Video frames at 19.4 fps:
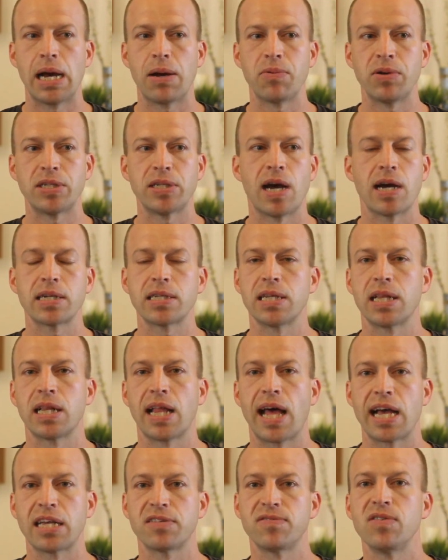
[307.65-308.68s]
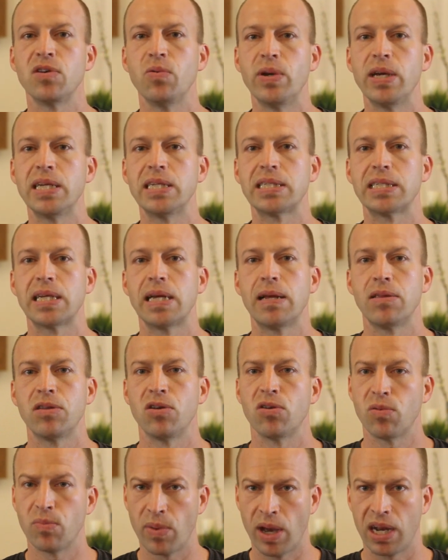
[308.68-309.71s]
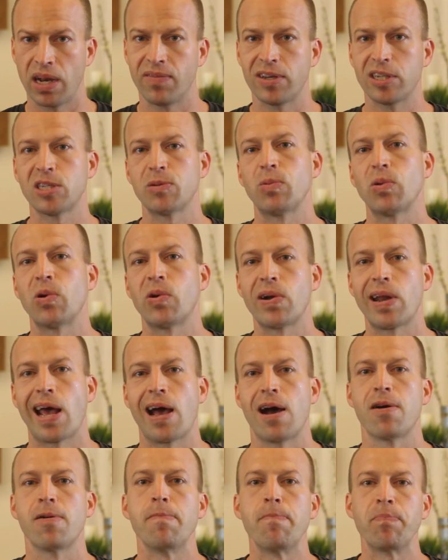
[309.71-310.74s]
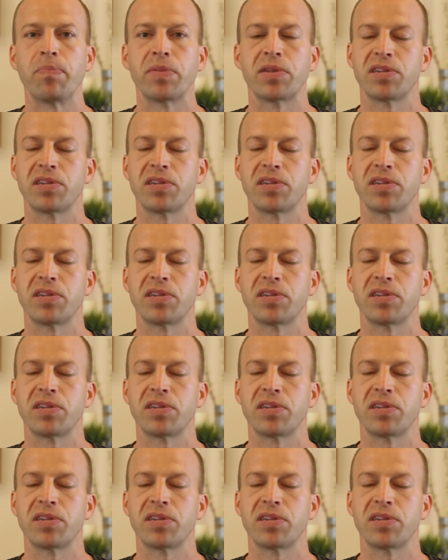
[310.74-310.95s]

We talked in the last few weeks, you might have explored how